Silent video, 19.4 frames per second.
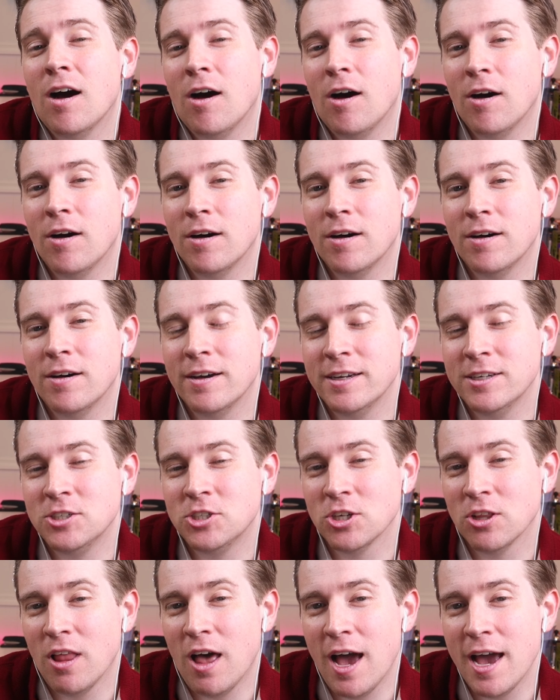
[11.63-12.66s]
in
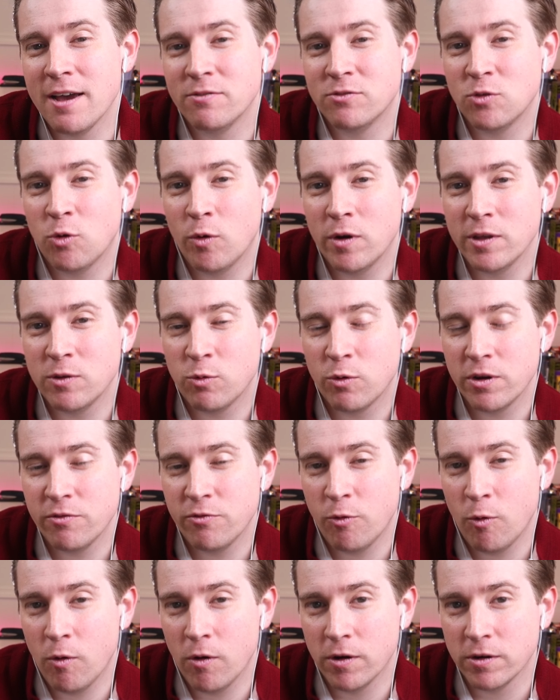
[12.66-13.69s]
July of
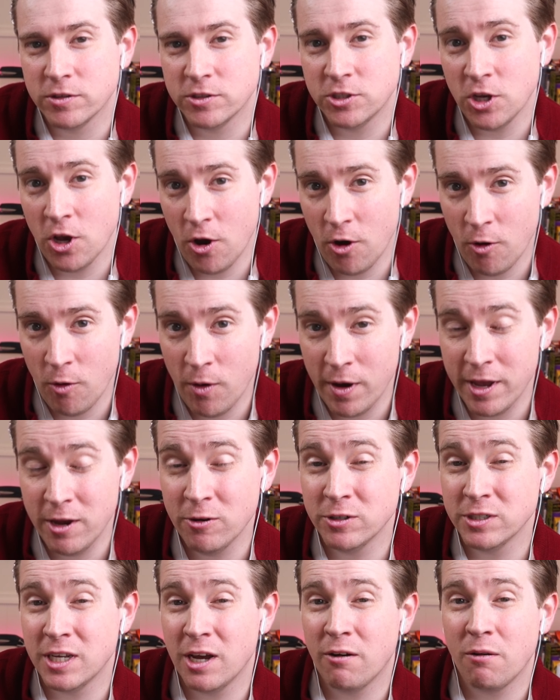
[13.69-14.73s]
2024. So
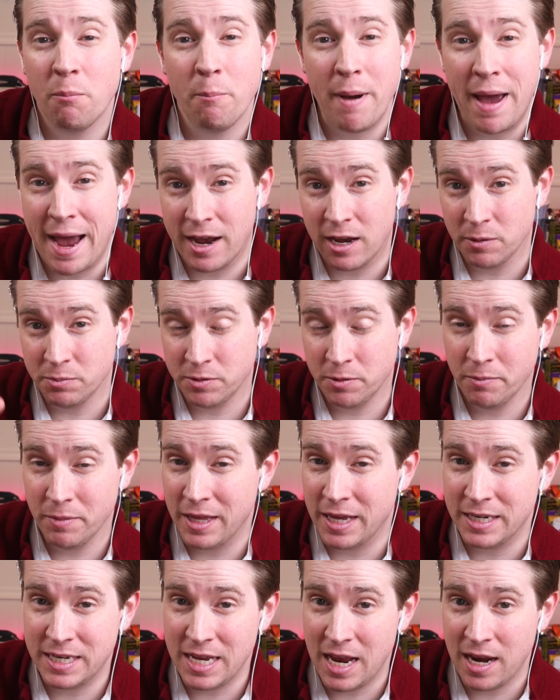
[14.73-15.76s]
here's how to back up some of
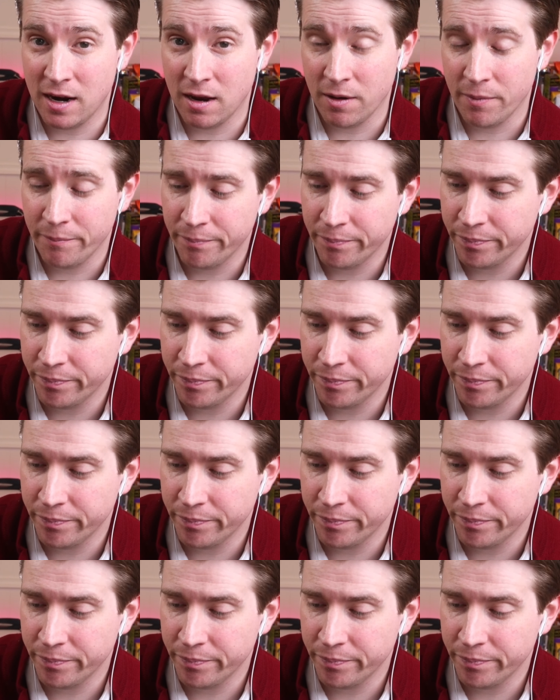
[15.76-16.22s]
that data.